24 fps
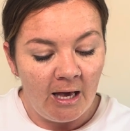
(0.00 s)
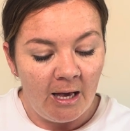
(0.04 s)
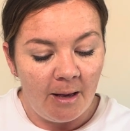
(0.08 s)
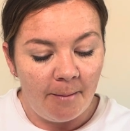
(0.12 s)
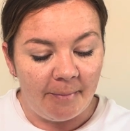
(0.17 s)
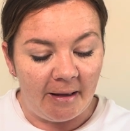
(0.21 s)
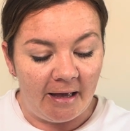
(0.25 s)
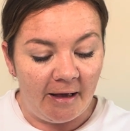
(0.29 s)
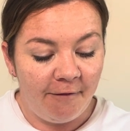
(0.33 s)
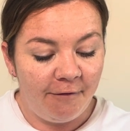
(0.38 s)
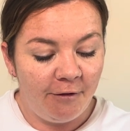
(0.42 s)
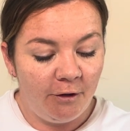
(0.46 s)

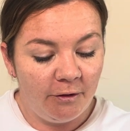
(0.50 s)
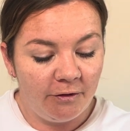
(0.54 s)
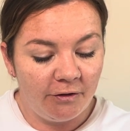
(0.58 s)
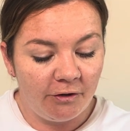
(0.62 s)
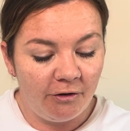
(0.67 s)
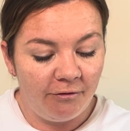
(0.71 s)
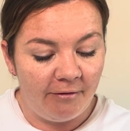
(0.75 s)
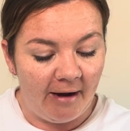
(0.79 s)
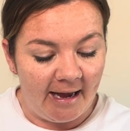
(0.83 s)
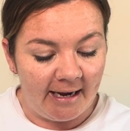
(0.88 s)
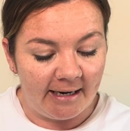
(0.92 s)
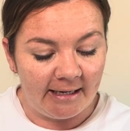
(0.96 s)
But if used
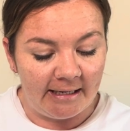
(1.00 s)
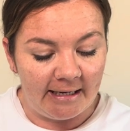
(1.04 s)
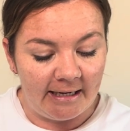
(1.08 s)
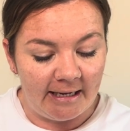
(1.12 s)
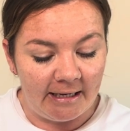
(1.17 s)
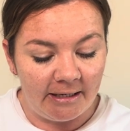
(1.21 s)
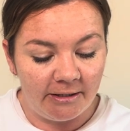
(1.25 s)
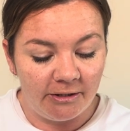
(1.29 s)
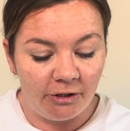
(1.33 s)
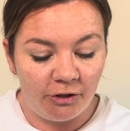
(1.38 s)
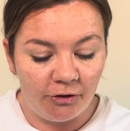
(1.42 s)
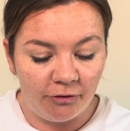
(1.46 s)

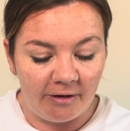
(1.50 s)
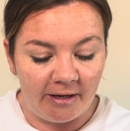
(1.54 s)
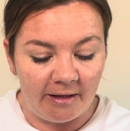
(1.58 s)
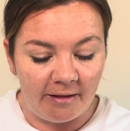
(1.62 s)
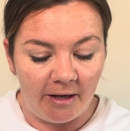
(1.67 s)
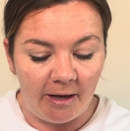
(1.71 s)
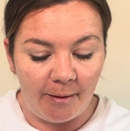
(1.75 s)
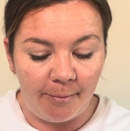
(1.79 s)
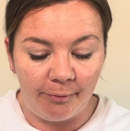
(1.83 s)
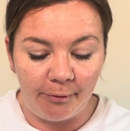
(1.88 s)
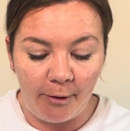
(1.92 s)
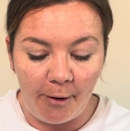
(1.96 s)
correctly to treat the
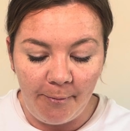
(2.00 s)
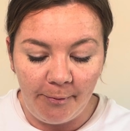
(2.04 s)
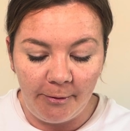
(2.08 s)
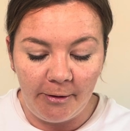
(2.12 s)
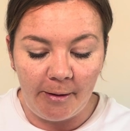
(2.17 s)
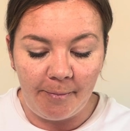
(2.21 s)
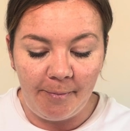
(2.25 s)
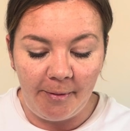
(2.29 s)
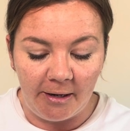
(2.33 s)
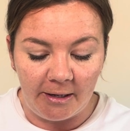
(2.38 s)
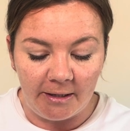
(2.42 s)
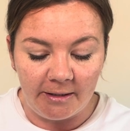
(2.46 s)

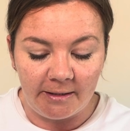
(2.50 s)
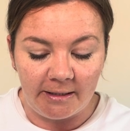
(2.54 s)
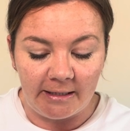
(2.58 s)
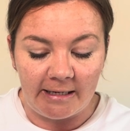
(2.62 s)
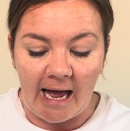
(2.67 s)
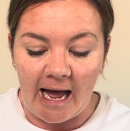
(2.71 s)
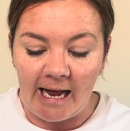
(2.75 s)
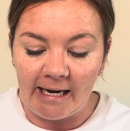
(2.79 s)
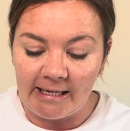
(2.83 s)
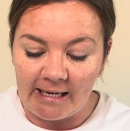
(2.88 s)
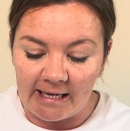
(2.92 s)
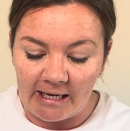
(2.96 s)
appropriate person
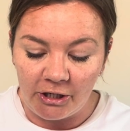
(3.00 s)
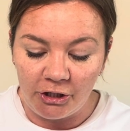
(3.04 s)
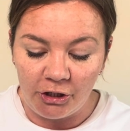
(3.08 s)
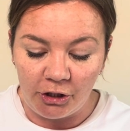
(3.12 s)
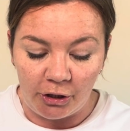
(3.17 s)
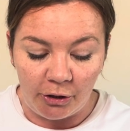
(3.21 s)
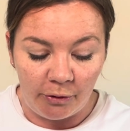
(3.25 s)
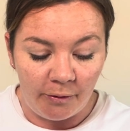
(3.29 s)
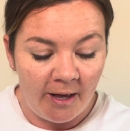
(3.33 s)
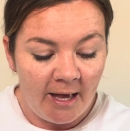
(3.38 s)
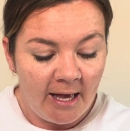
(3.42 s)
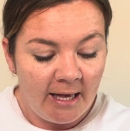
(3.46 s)
and
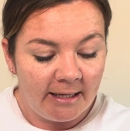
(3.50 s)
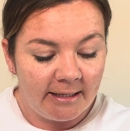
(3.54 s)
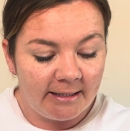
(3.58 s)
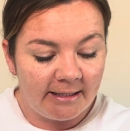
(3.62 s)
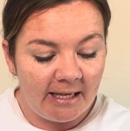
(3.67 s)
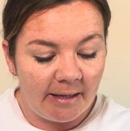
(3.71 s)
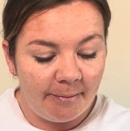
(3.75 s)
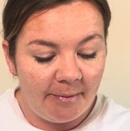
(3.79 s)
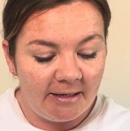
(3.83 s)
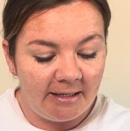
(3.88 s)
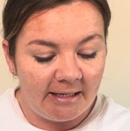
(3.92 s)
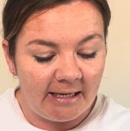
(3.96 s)
issue,
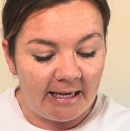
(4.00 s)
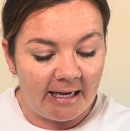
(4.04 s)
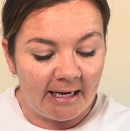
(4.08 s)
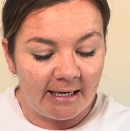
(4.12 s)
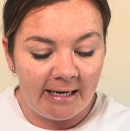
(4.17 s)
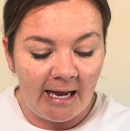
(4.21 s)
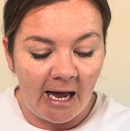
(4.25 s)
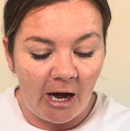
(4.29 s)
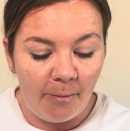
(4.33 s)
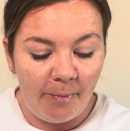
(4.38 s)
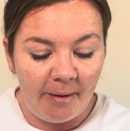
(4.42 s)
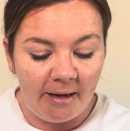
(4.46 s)
CBT can
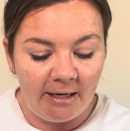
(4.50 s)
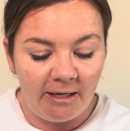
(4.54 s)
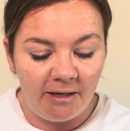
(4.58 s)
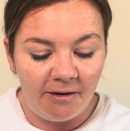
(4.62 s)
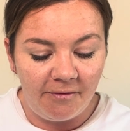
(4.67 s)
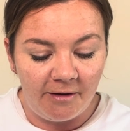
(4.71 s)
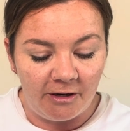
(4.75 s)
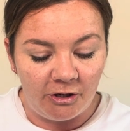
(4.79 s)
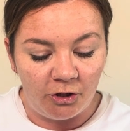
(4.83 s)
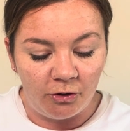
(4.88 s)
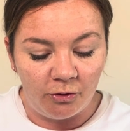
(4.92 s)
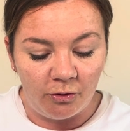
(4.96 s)
help an
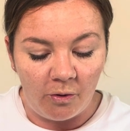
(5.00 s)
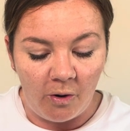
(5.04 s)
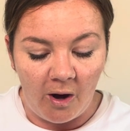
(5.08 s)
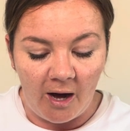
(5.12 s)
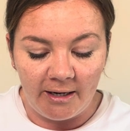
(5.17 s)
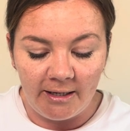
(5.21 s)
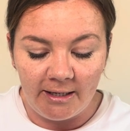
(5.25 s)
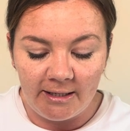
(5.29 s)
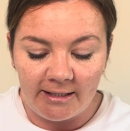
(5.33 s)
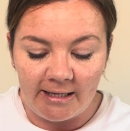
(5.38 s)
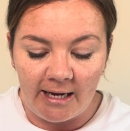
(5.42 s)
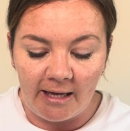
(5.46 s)
individual
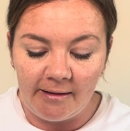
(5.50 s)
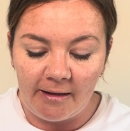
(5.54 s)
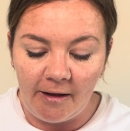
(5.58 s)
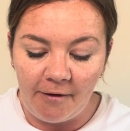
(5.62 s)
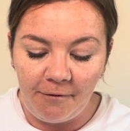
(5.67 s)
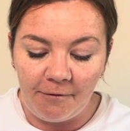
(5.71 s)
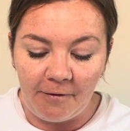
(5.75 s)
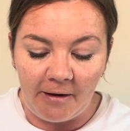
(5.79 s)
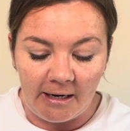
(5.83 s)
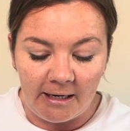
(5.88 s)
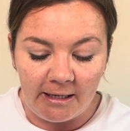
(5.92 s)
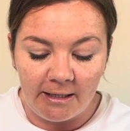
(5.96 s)
understand their
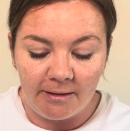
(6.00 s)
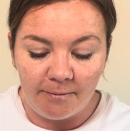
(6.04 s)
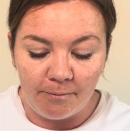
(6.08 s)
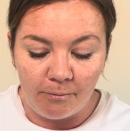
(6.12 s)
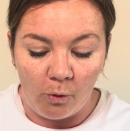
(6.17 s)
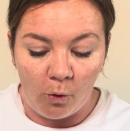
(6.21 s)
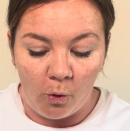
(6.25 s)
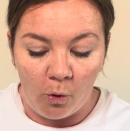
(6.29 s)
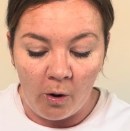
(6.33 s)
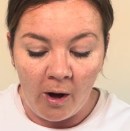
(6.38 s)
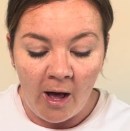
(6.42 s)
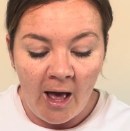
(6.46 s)
feelings
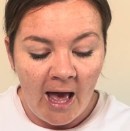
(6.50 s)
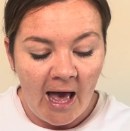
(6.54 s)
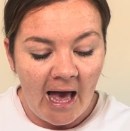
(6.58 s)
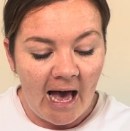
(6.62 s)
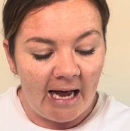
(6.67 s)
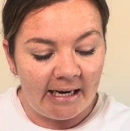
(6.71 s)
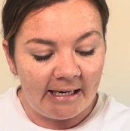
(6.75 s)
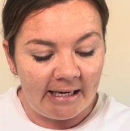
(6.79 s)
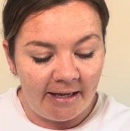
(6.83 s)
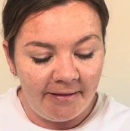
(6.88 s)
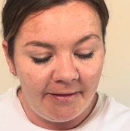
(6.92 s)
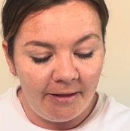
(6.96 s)
more
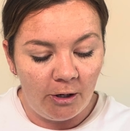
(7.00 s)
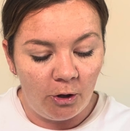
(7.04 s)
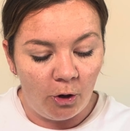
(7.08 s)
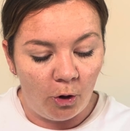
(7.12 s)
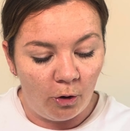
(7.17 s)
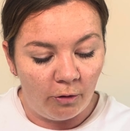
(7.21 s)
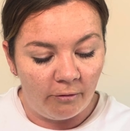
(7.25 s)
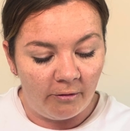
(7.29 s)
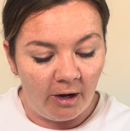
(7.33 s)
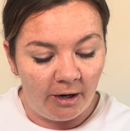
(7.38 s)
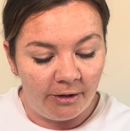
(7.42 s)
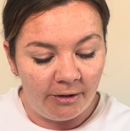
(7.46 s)
and in the
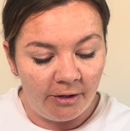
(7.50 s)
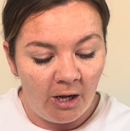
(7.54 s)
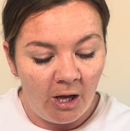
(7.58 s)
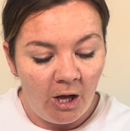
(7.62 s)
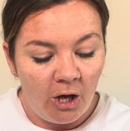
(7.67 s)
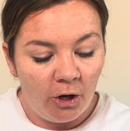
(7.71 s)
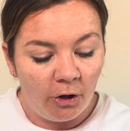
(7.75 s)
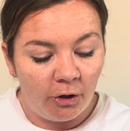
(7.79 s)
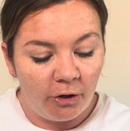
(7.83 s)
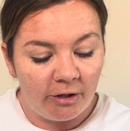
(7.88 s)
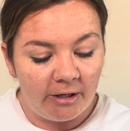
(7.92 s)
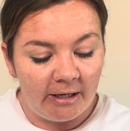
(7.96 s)
long run
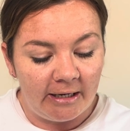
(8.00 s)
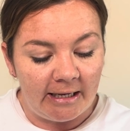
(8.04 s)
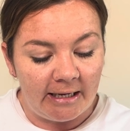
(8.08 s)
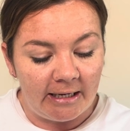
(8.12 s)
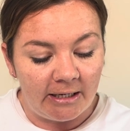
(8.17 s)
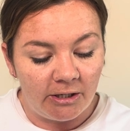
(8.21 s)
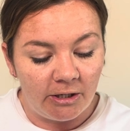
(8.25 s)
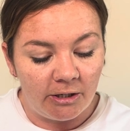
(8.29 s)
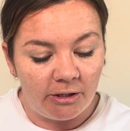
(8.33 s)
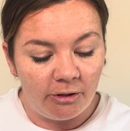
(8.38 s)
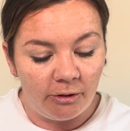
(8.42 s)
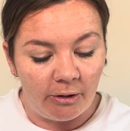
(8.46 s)
could
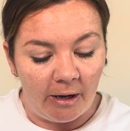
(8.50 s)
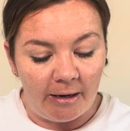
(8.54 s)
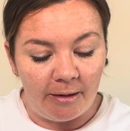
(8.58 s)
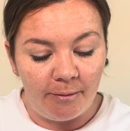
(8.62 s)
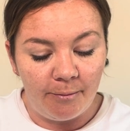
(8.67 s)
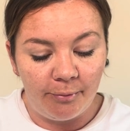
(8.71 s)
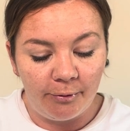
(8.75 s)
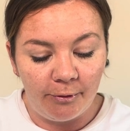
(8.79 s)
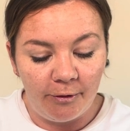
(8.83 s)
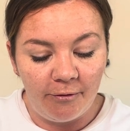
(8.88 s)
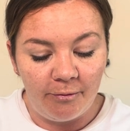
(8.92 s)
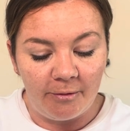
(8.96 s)
lead to an
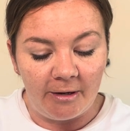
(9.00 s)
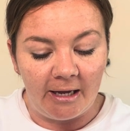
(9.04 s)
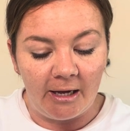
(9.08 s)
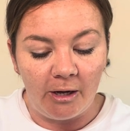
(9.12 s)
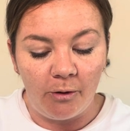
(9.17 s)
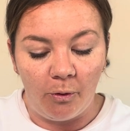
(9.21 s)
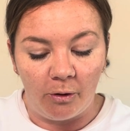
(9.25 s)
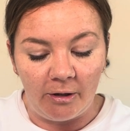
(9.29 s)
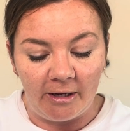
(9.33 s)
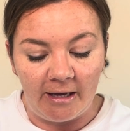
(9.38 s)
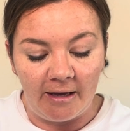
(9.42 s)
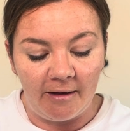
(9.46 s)
improvement in
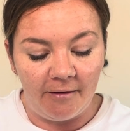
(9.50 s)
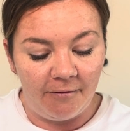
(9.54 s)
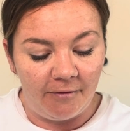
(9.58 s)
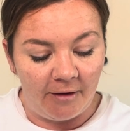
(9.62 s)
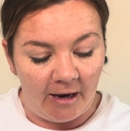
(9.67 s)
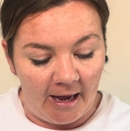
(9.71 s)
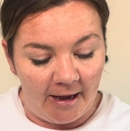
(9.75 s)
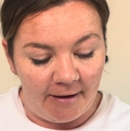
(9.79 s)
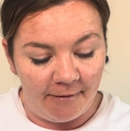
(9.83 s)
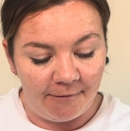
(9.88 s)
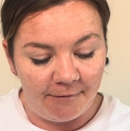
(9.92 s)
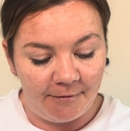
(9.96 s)
quality of
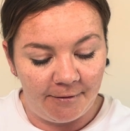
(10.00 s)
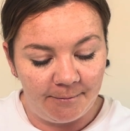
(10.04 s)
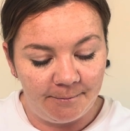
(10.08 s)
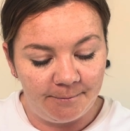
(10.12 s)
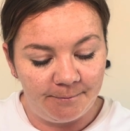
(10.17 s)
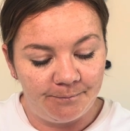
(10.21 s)
life.